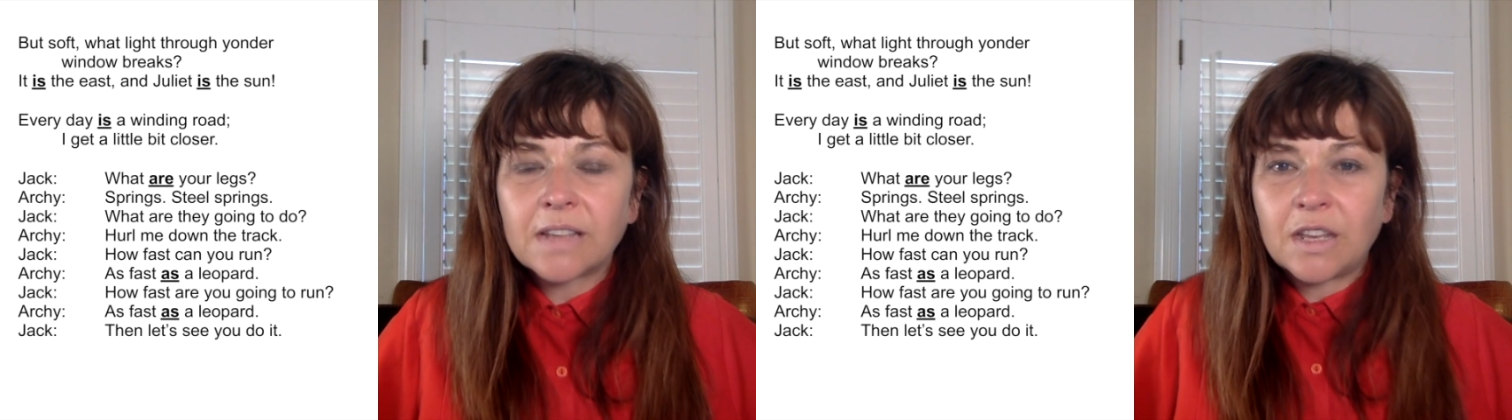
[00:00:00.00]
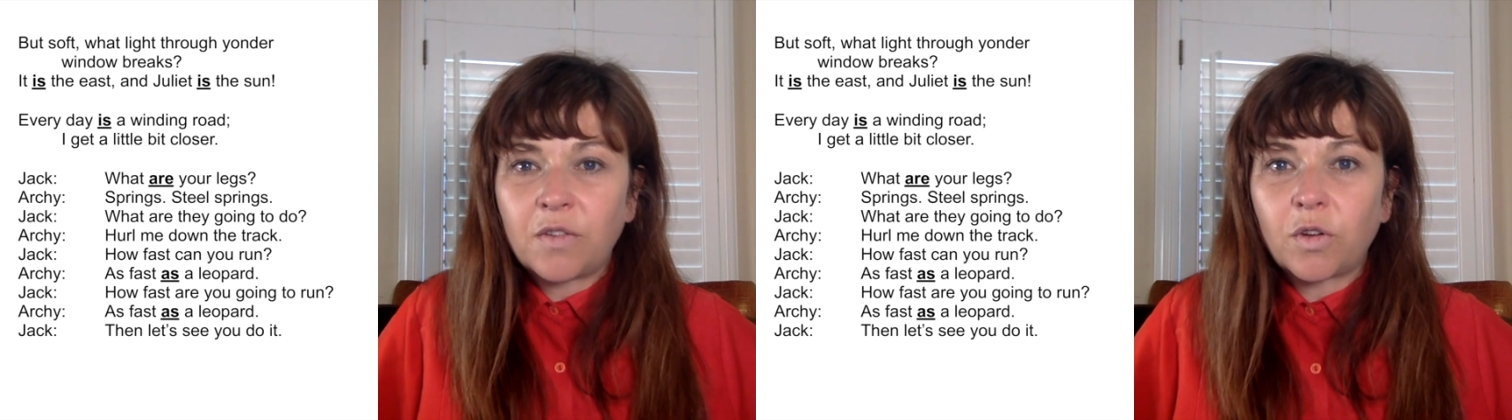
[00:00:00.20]

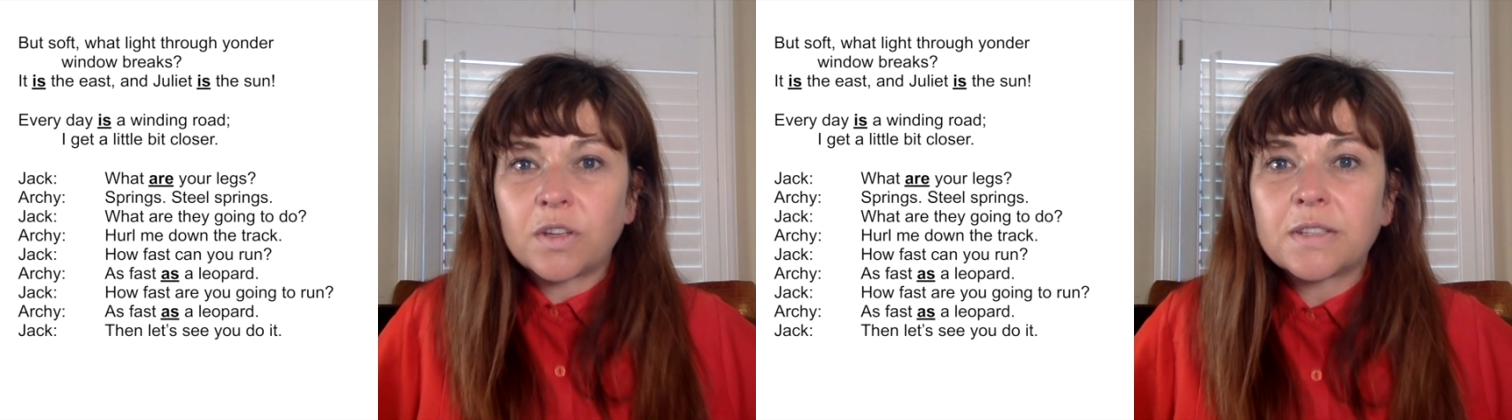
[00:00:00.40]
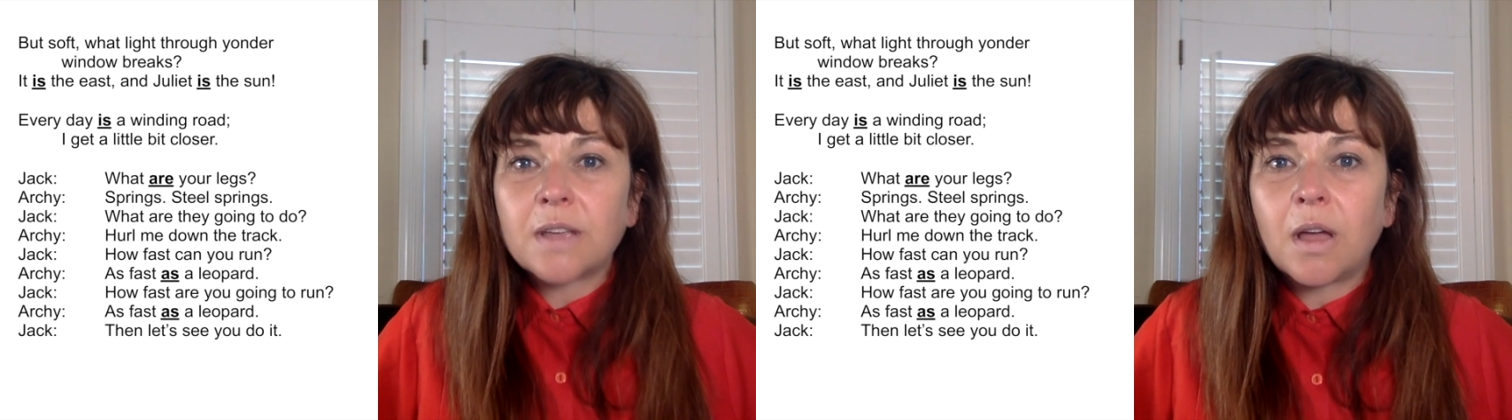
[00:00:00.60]
and you've got
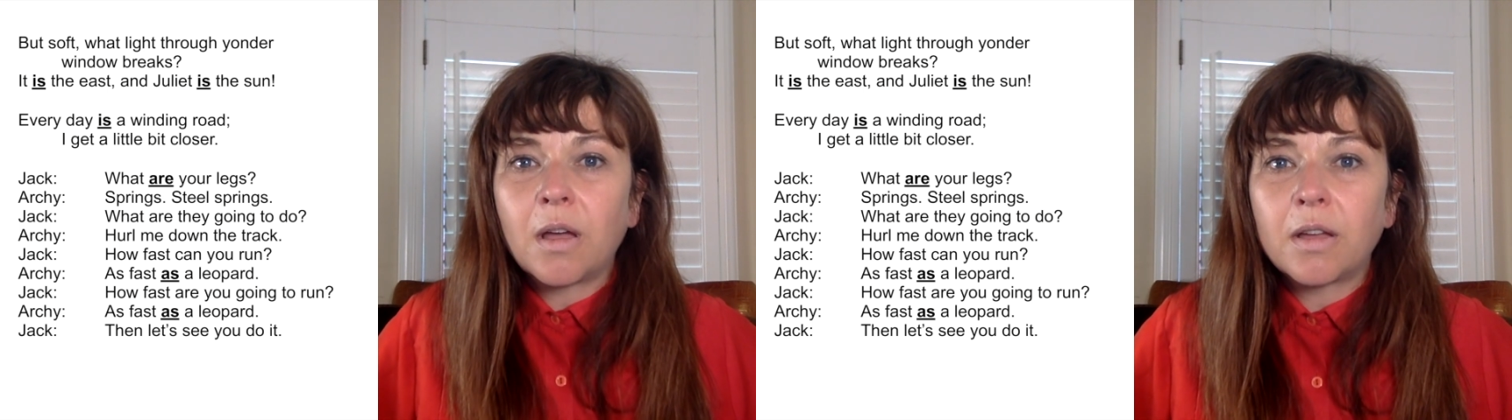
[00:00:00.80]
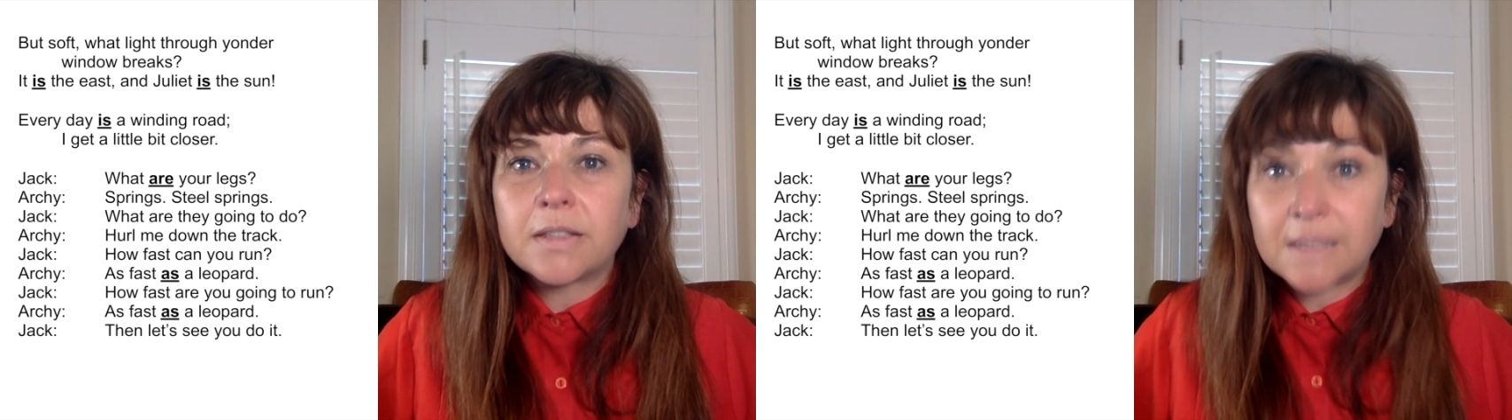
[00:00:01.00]

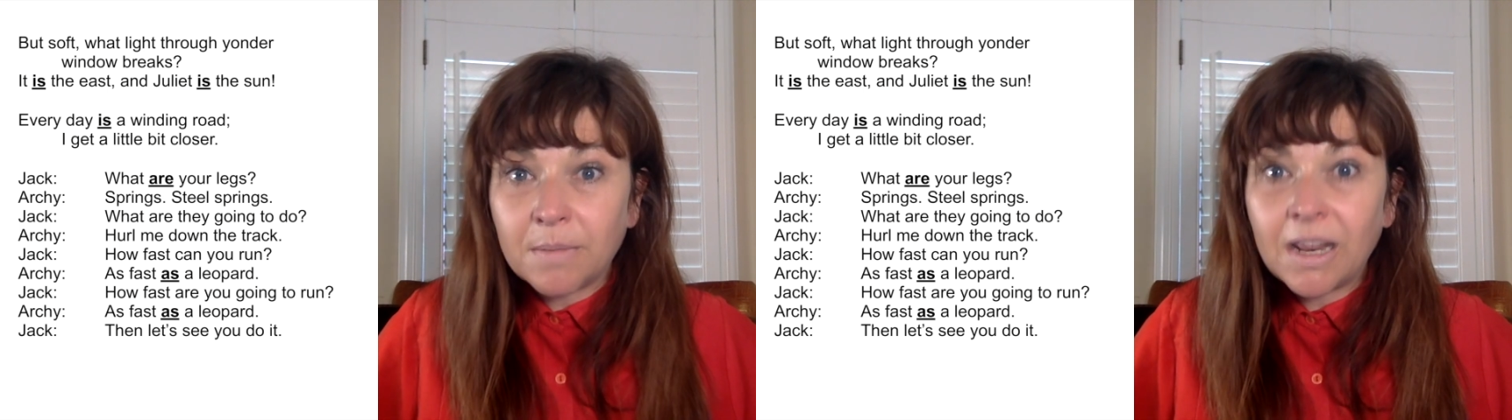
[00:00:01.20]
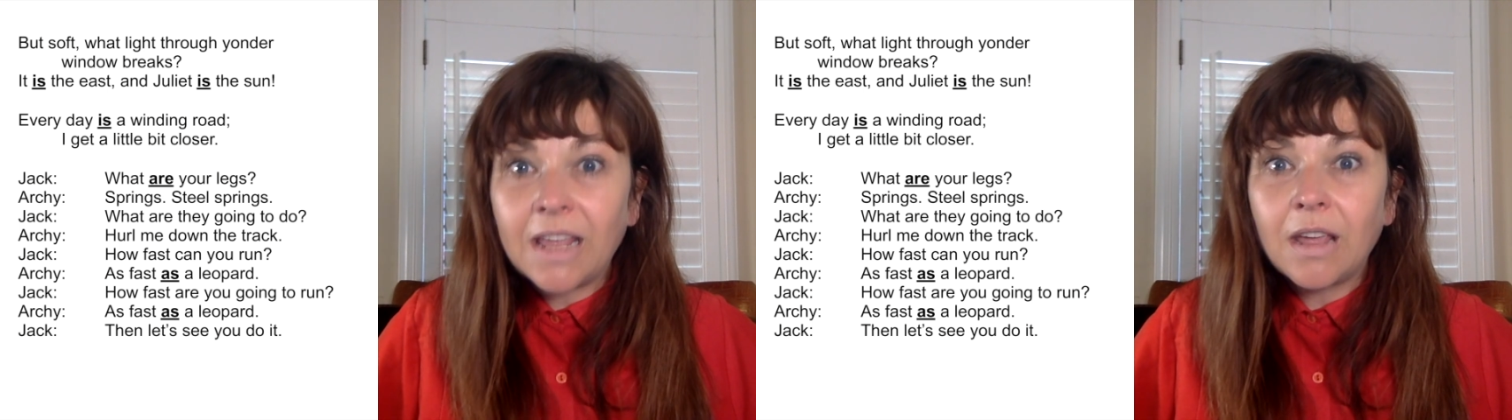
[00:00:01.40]
a
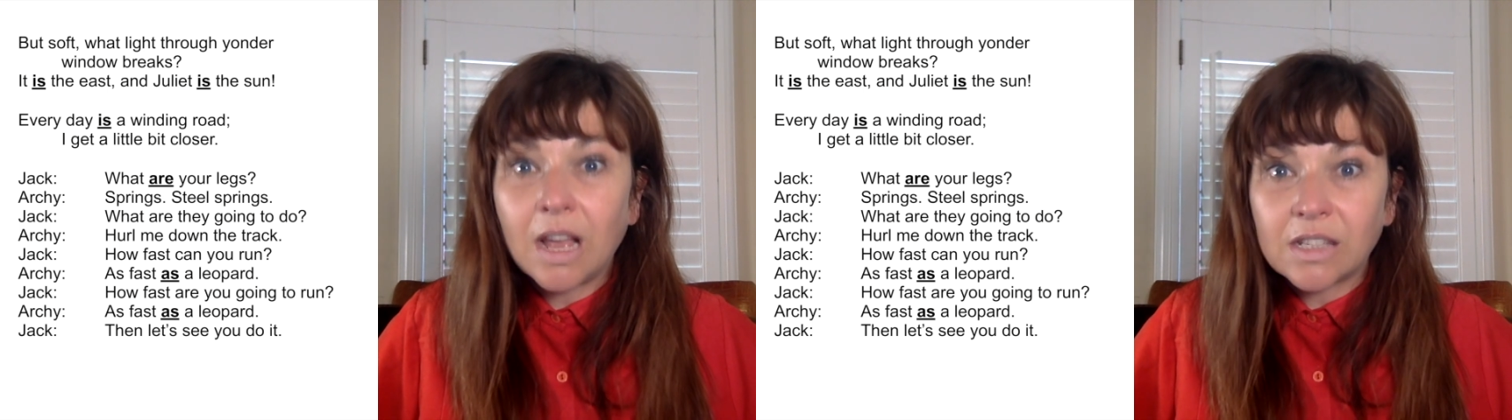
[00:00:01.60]
simile,